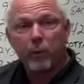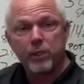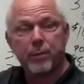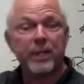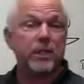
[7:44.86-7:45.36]

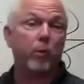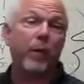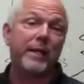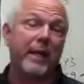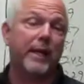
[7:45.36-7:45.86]
which means that
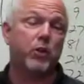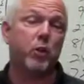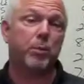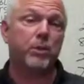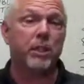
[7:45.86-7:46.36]
we take
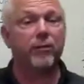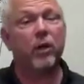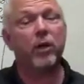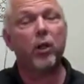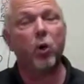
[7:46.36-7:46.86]
2% of
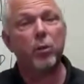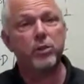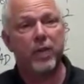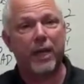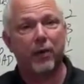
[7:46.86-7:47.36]
our global
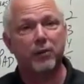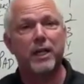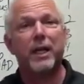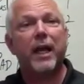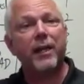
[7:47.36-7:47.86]
sales,
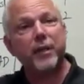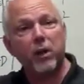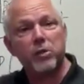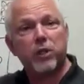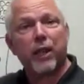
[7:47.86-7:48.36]
and
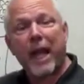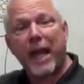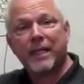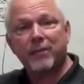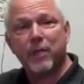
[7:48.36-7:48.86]
those that are
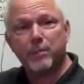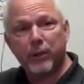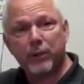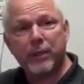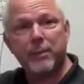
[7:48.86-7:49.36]
actively
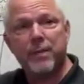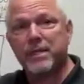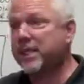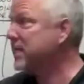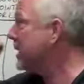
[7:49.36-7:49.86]
building the
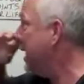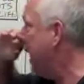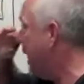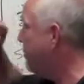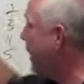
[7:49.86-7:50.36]
business
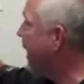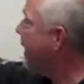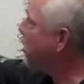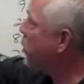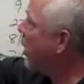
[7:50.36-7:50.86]
and meeting
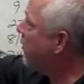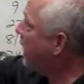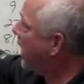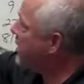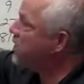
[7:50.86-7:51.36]
those
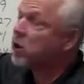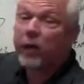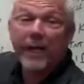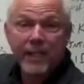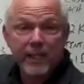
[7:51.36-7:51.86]
qualifications
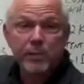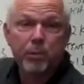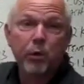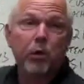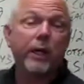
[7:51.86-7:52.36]
are in this
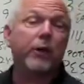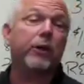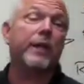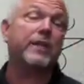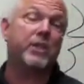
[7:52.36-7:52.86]
pool and
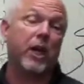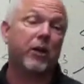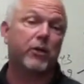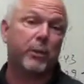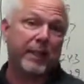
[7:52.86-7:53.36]
earning
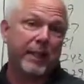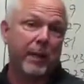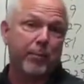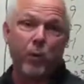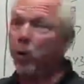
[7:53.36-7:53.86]
shares within
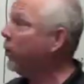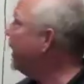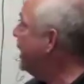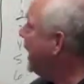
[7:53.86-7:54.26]
that pool.